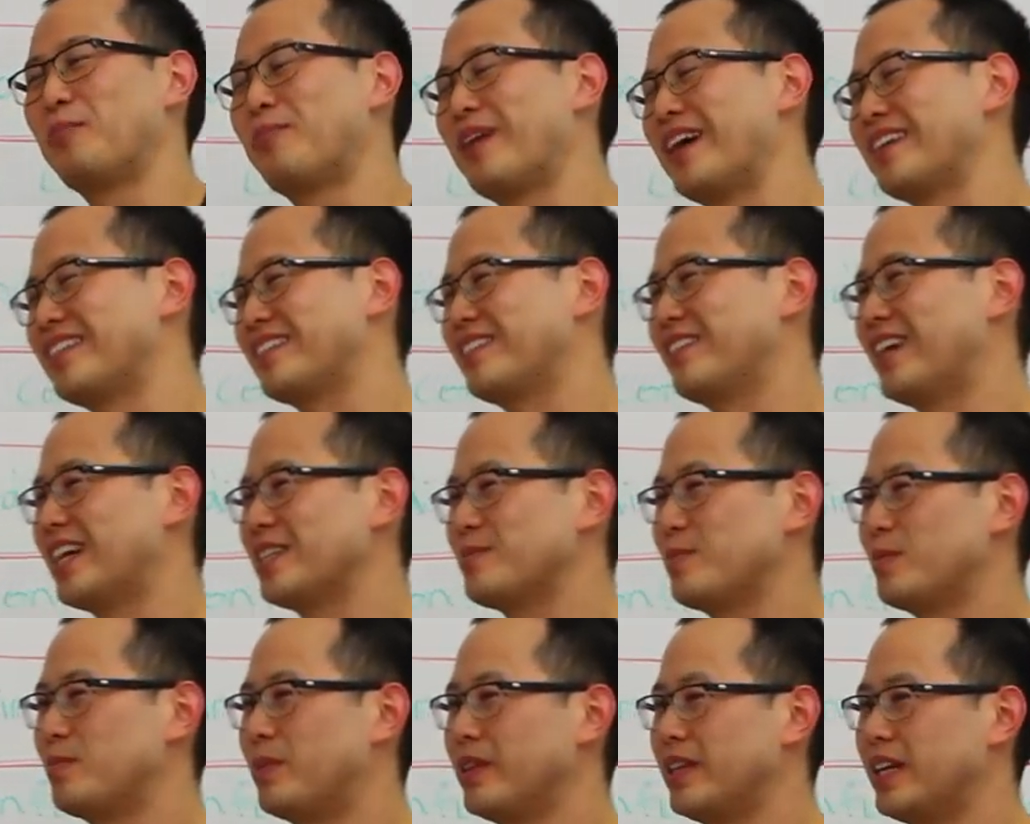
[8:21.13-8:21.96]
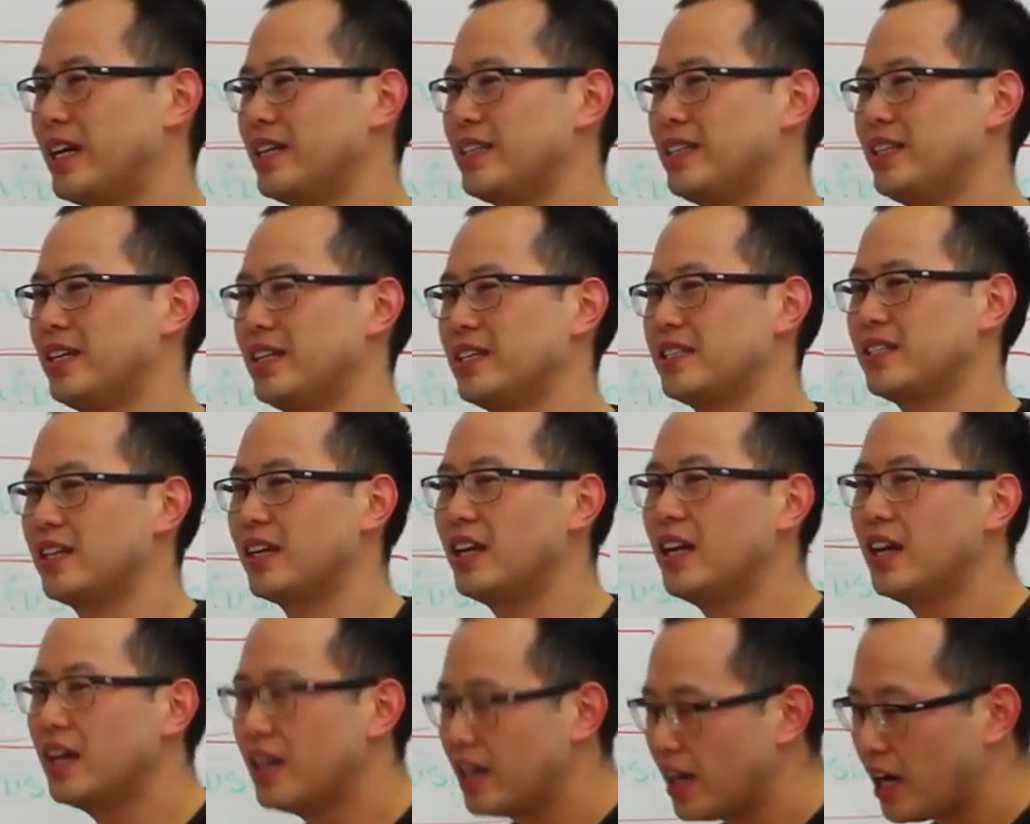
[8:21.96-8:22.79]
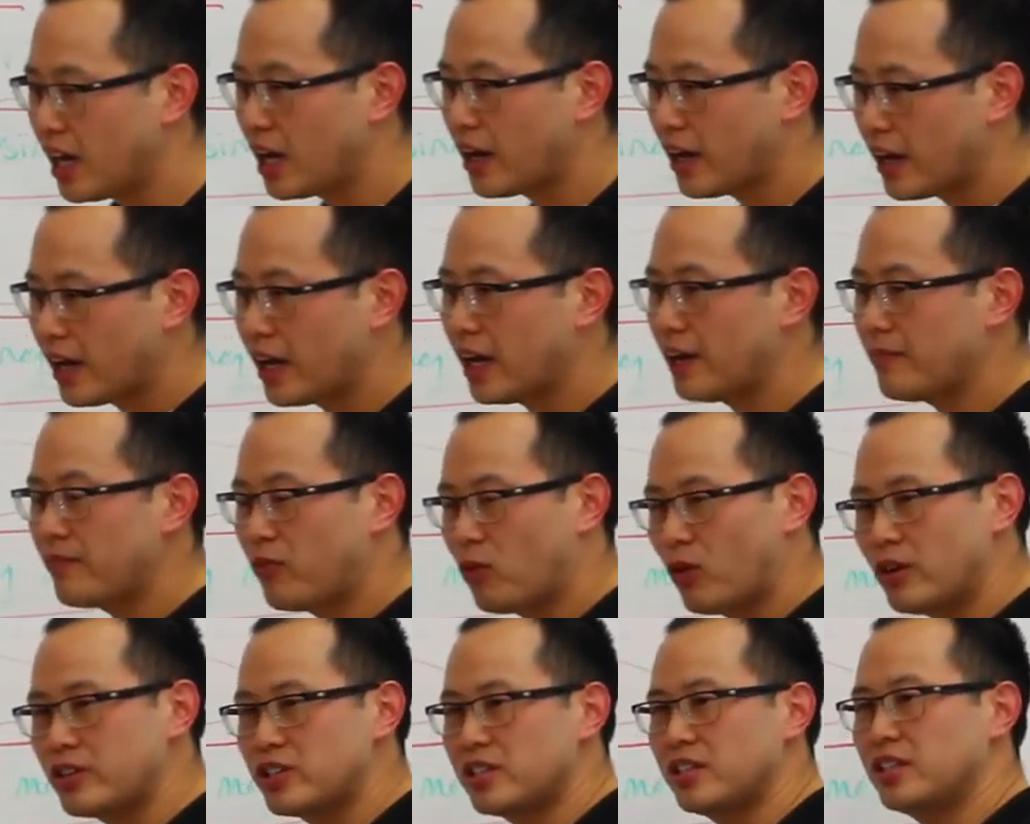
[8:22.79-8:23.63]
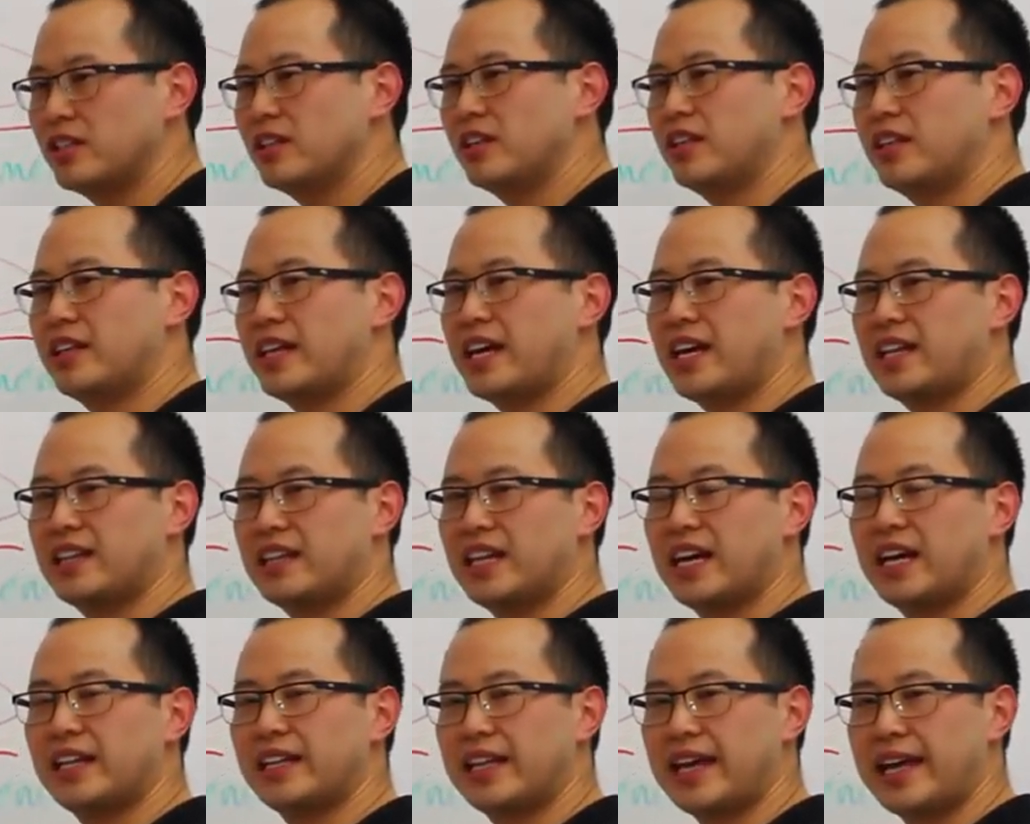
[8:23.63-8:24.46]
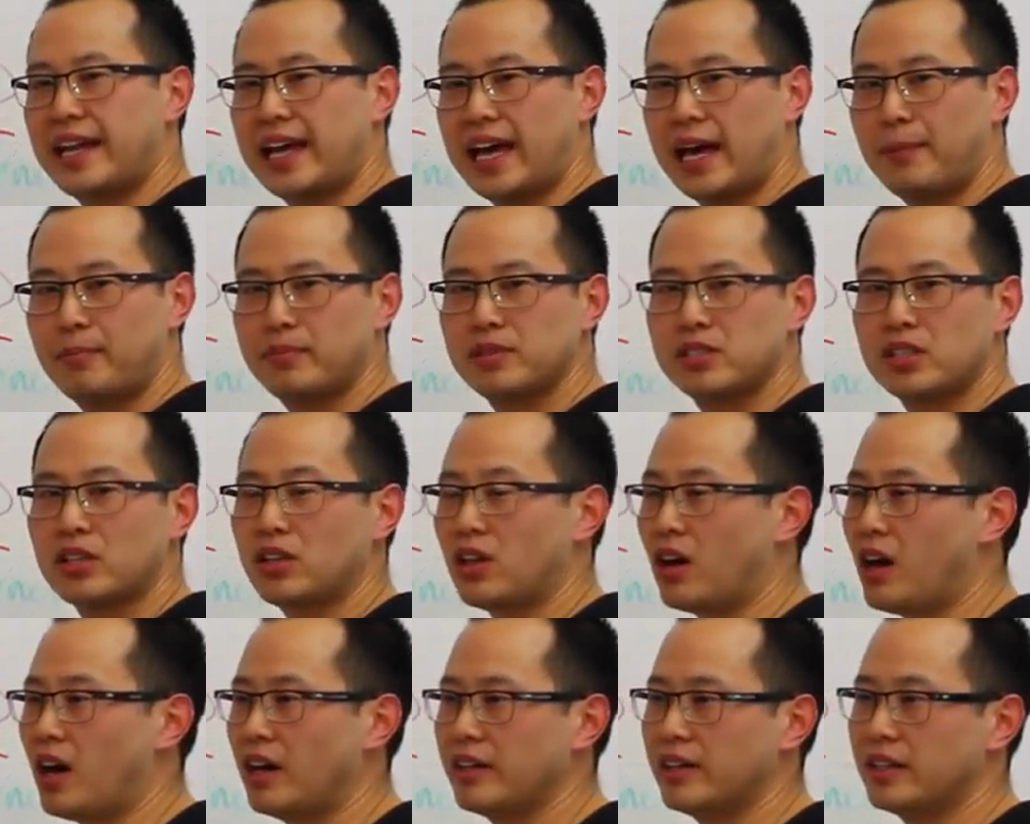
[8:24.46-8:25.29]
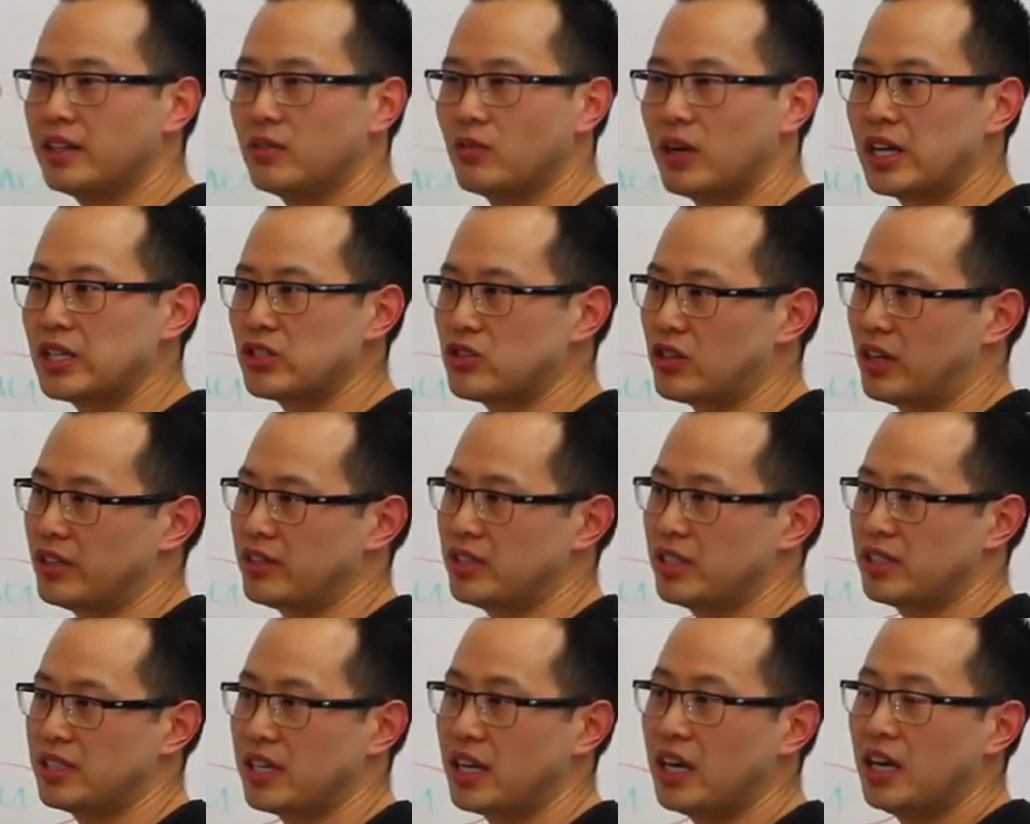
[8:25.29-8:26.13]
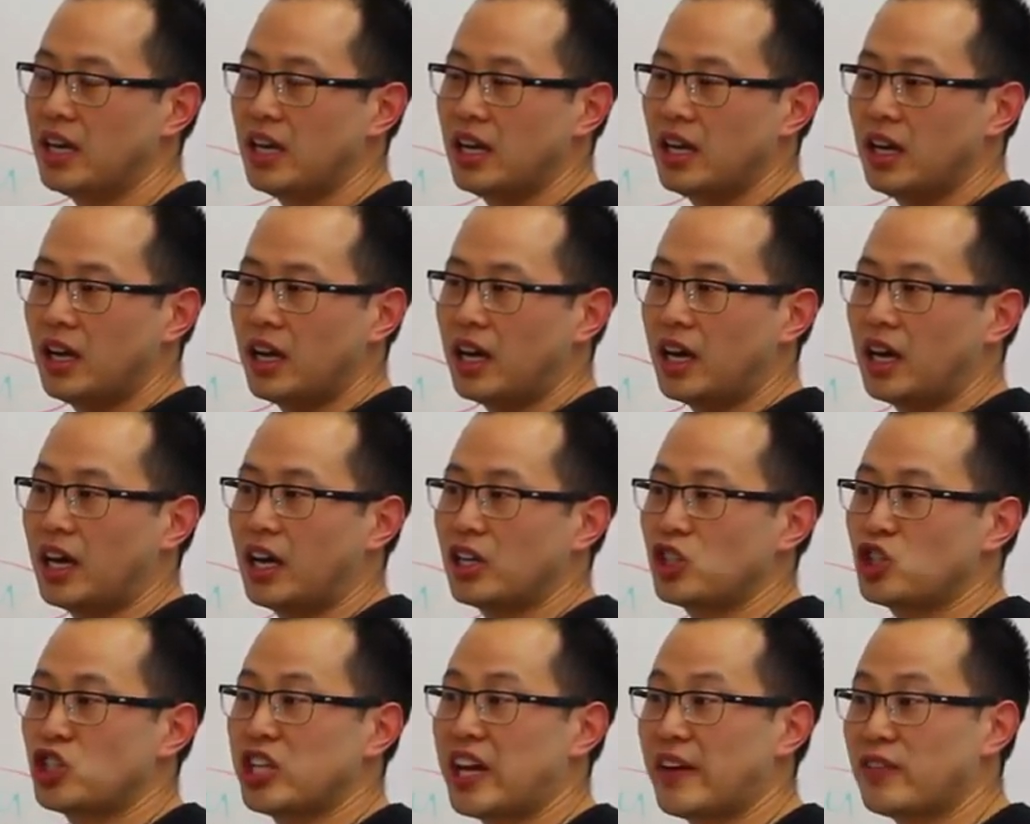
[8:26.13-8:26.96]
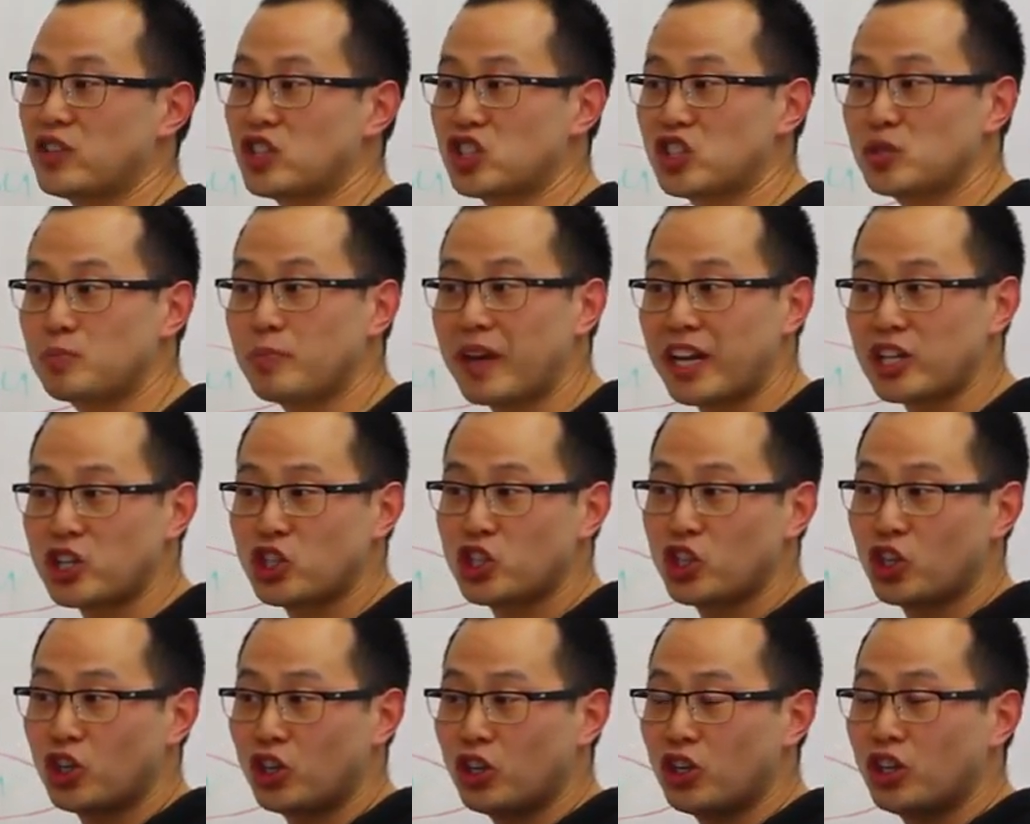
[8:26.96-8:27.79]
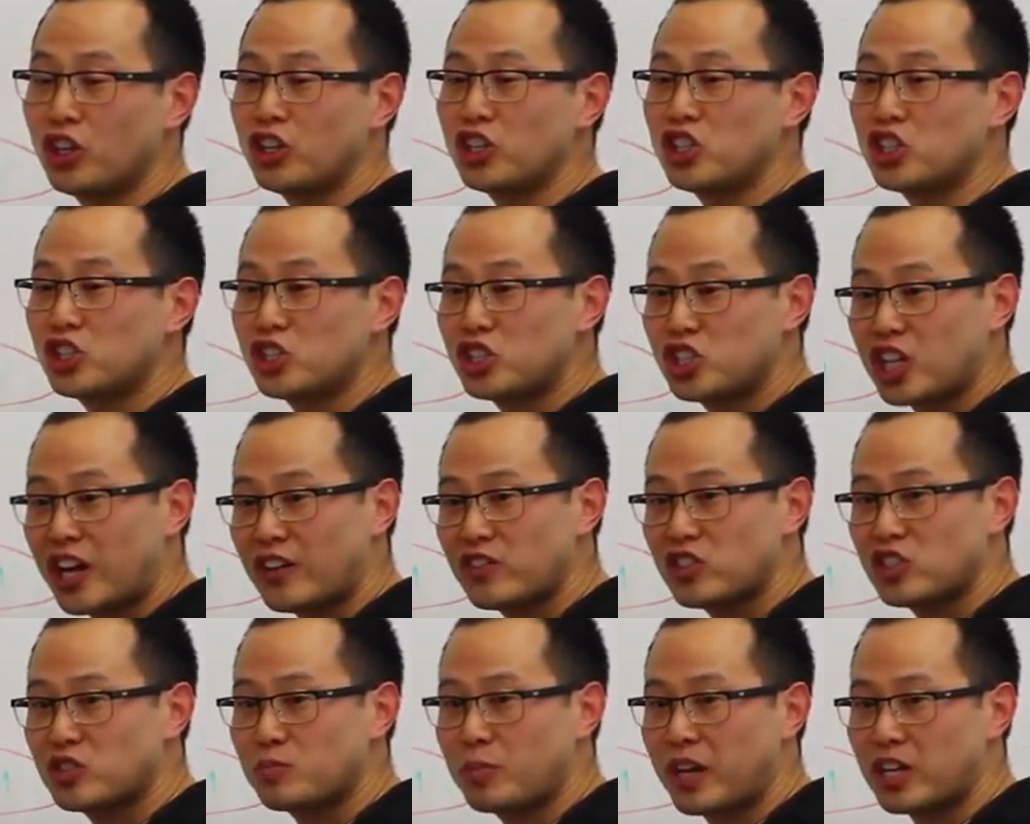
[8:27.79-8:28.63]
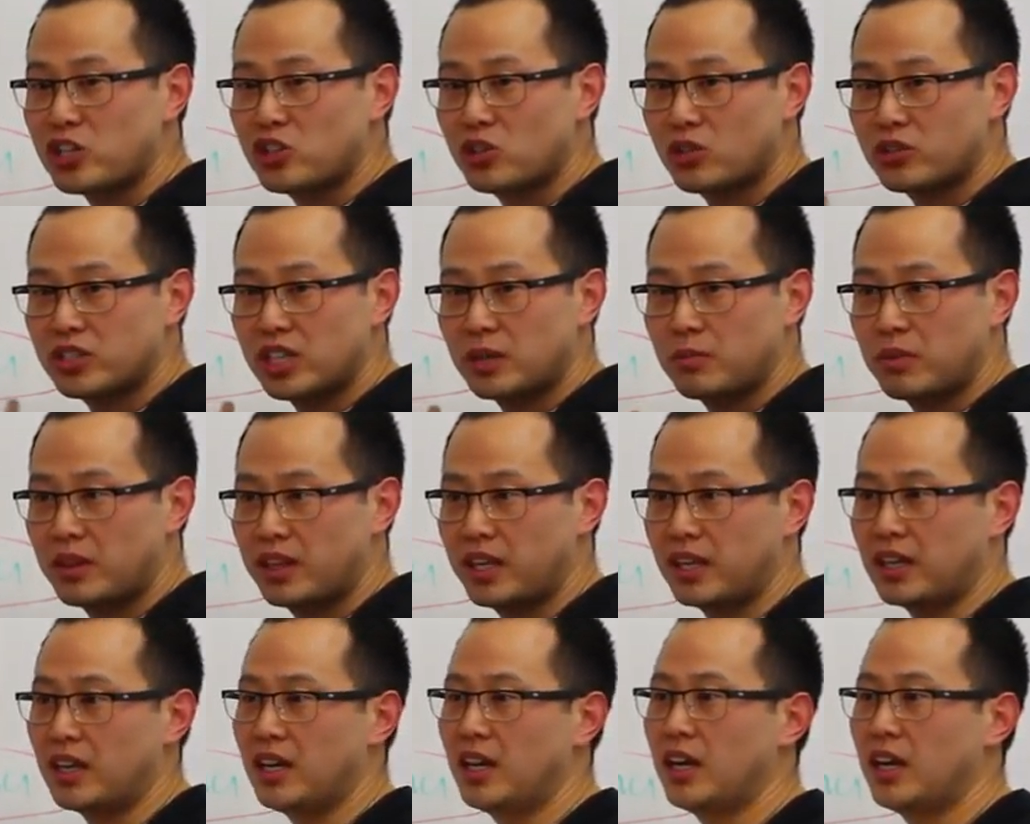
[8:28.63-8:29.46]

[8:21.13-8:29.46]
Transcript: practical aspect. But the idea is here, uh, unfortunately, that, that, that happens a lot in restaurants. They say, uh, chef special, chef special type of thing.